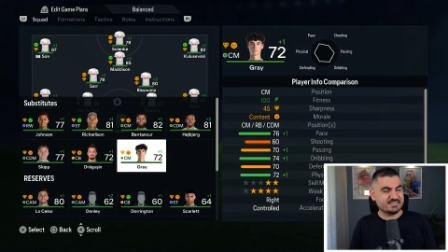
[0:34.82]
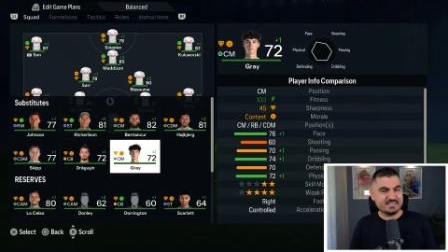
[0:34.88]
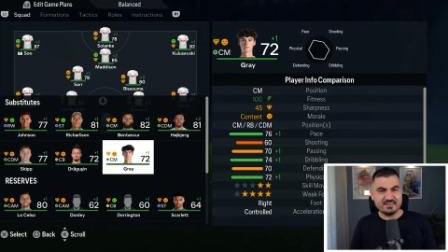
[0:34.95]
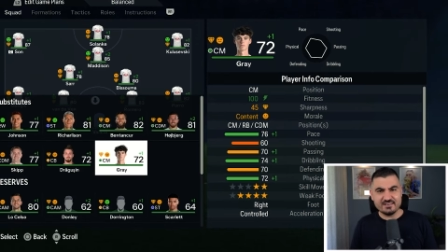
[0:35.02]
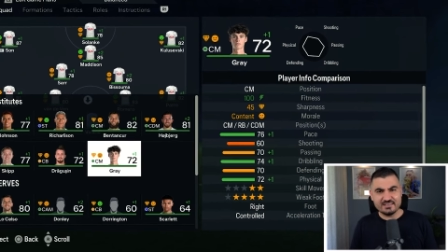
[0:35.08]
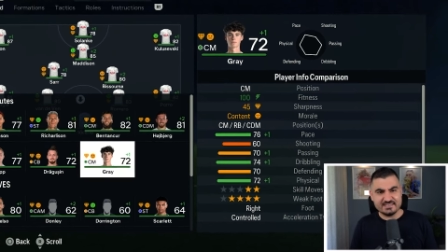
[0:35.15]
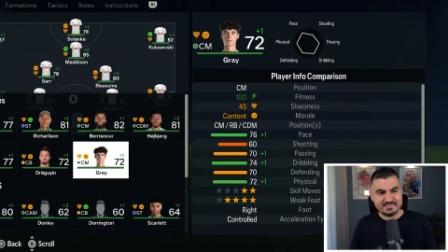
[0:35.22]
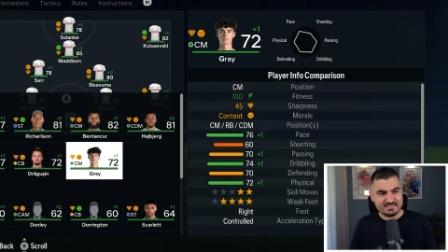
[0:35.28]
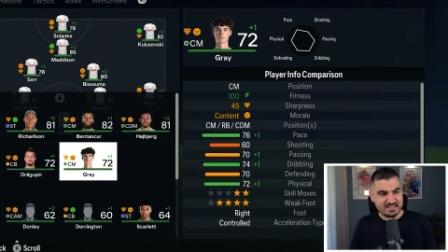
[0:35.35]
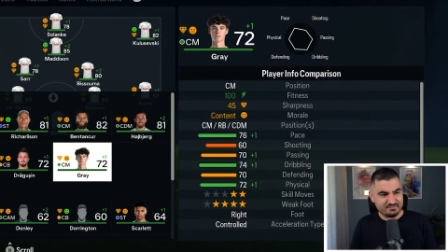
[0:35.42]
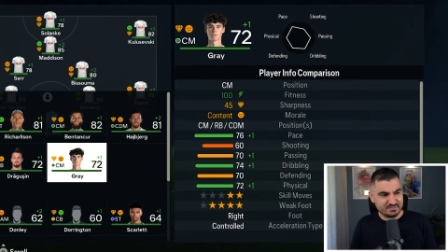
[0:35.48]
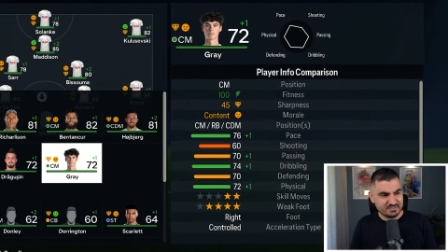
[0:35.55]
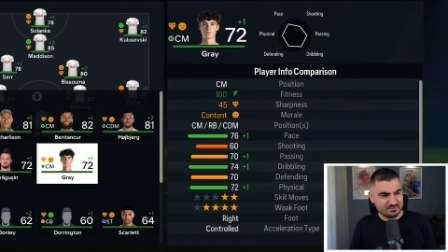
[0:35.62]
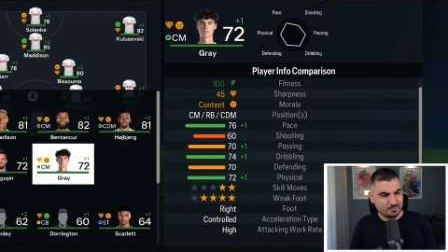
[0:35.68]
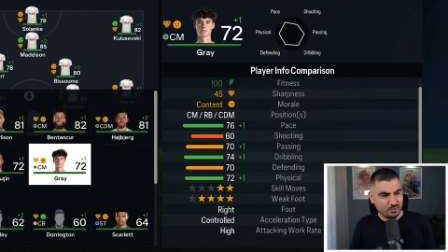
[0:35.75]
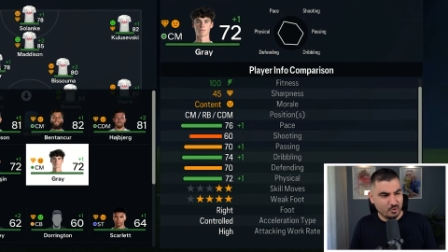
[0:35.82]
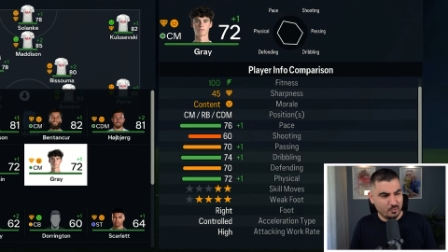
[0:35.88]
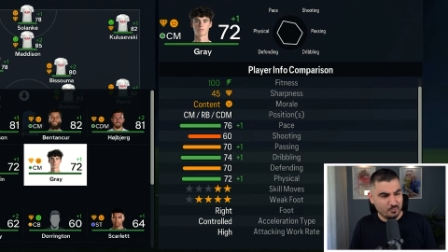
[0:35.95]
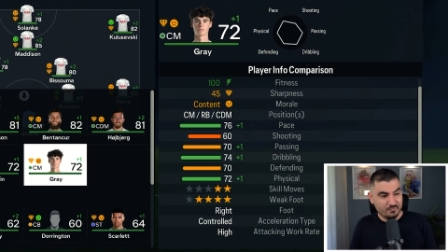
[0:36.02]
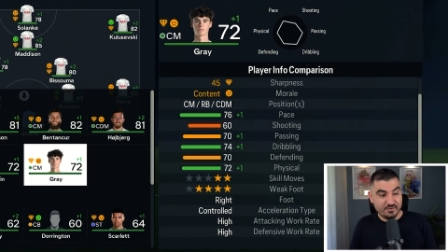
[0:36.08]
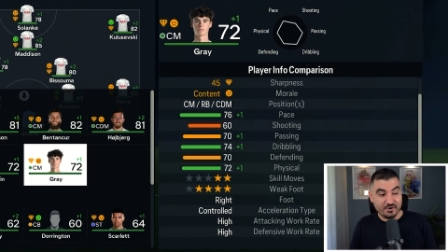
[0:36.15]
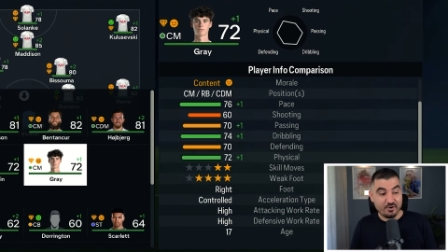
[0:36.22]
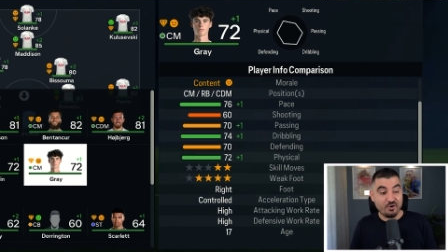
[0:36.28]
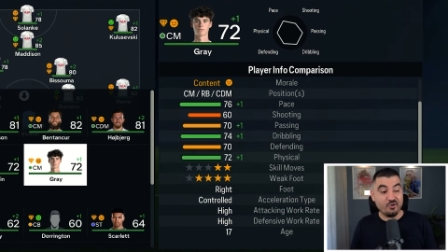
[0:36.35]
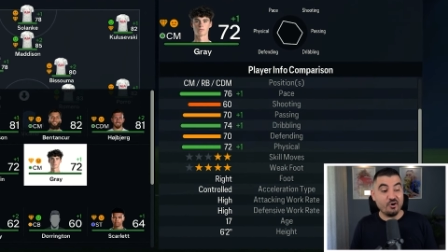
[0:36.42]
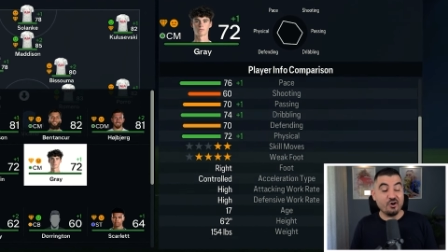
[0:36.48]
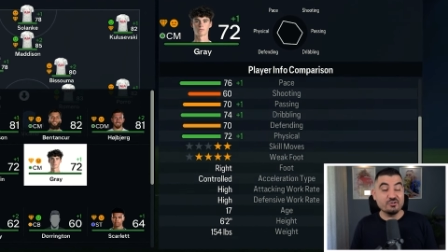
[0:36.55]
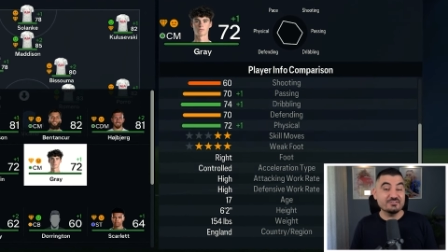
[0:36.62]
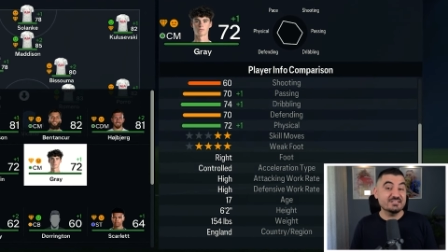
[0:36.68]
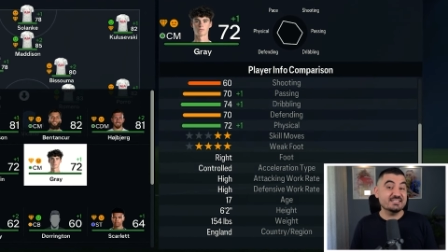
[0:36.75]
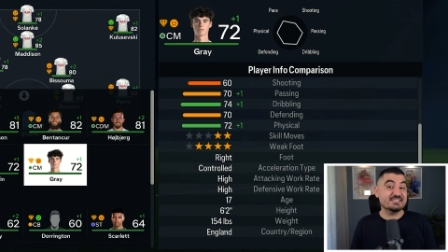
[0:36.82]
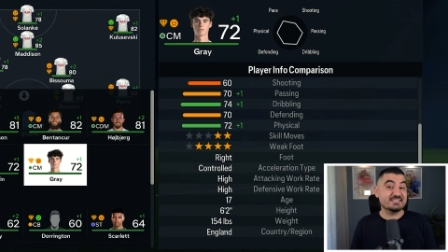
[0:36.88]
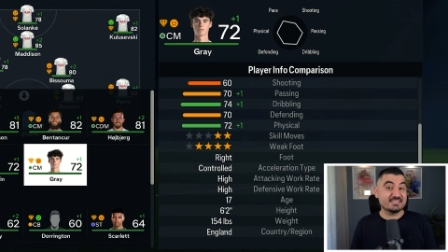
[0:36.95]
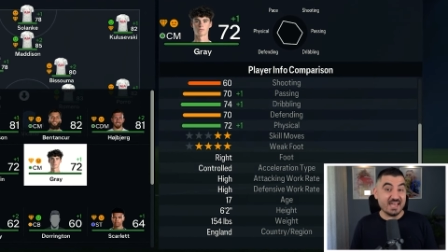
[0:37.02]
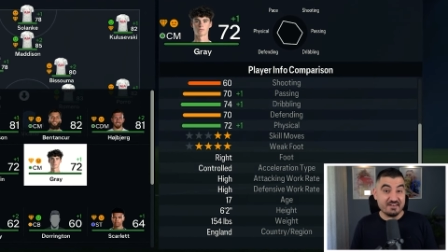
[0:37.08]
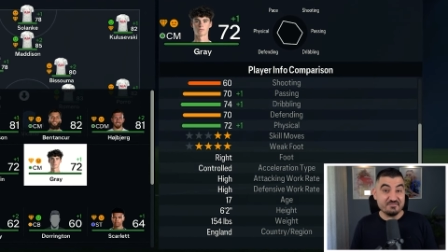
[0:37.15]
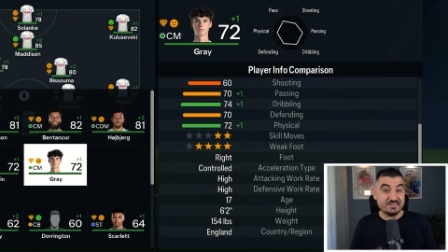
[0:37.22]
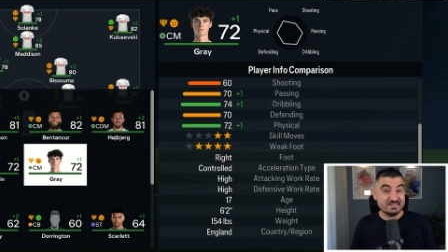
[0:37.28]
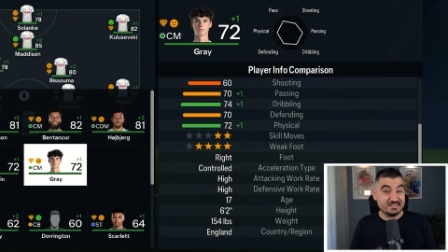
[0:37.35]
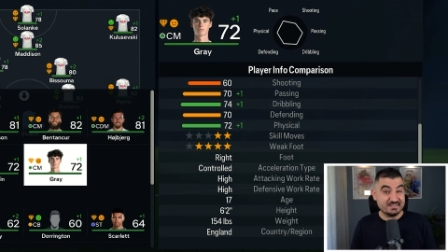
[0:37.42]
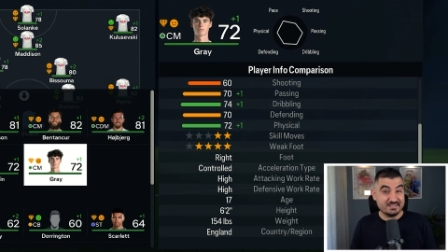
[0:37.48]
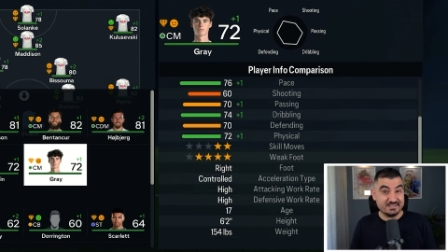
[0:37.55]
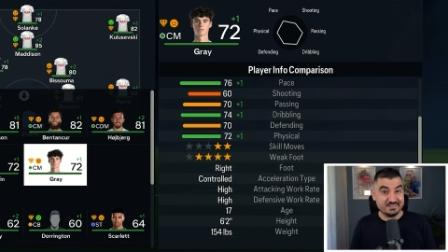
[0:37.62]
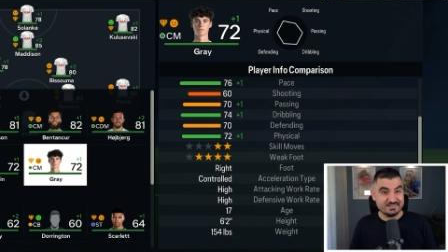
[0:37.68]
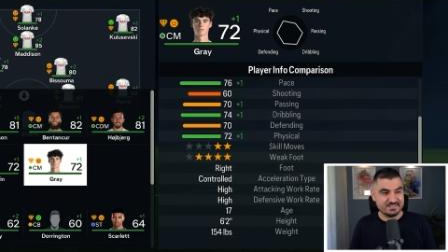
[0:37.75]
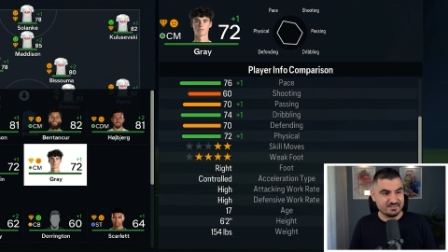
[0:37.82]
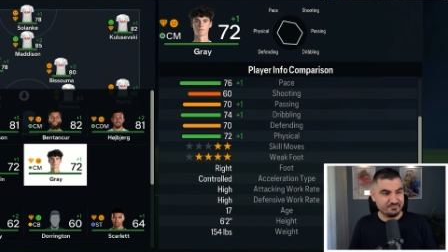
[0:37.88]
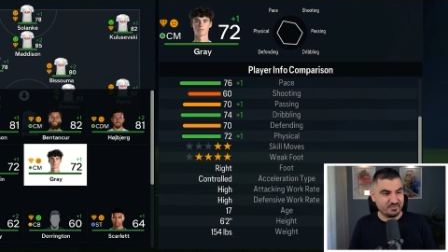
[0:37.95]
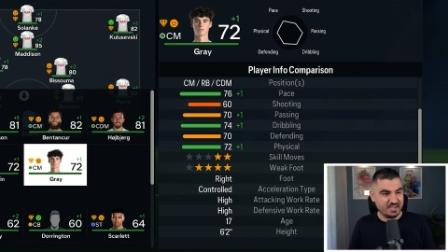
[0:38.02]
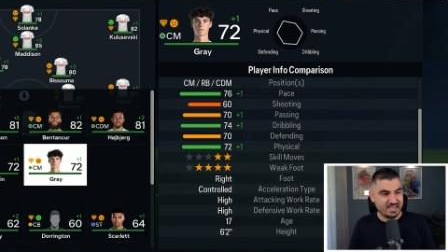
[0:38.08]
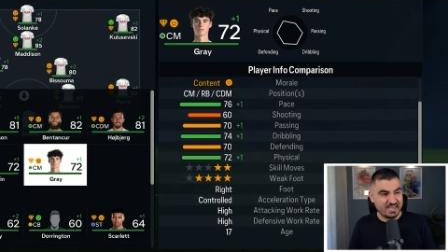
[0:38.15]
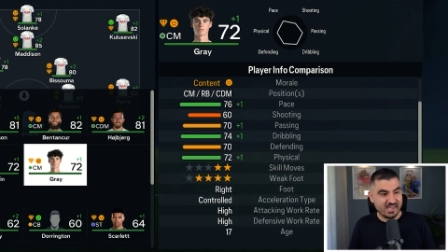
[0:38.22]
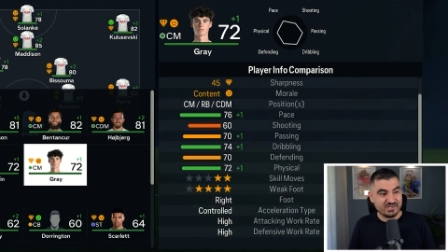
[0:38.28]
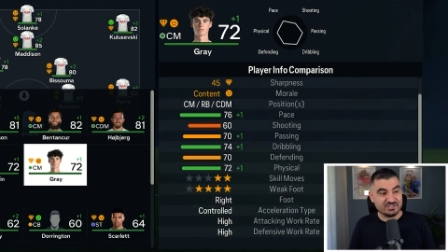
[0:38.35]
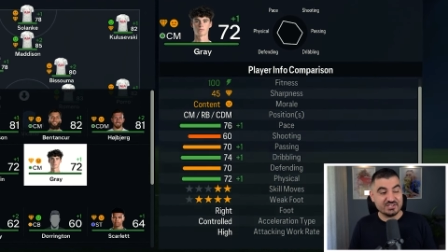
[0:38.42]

He's currently 72 overall, only 17 years of age.